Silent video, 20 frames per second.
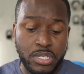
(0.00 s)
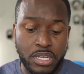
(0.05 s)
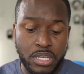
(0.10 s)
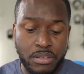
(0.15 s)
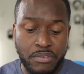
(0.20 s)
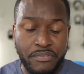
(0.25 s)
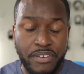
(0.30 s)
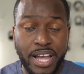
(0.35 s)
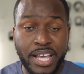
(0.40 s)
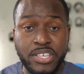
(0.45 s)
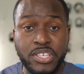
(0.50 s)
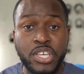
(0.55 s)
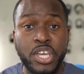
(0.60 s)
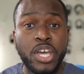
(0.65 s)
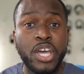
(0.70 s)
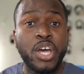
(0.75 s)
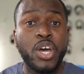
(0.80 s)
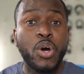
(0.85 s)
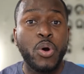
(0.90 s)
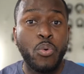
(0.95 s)
the device,
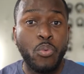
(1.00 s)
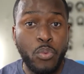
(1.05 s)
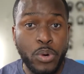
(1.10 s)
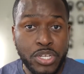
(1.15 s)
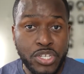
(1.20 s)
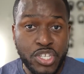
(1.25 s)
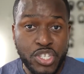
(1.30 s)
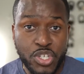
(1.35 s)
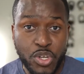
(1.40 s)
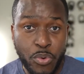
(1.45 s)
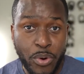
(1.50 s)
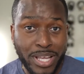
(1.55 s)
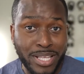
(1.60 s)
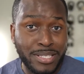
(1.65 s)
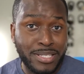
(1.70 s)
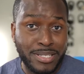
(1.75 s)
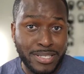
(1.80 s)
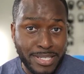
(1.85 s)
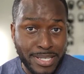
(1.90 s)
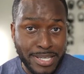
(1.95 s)
which is
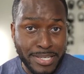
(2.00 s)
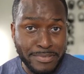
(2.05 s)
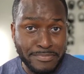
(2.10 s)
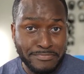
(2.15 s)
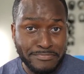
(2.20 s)
great to see.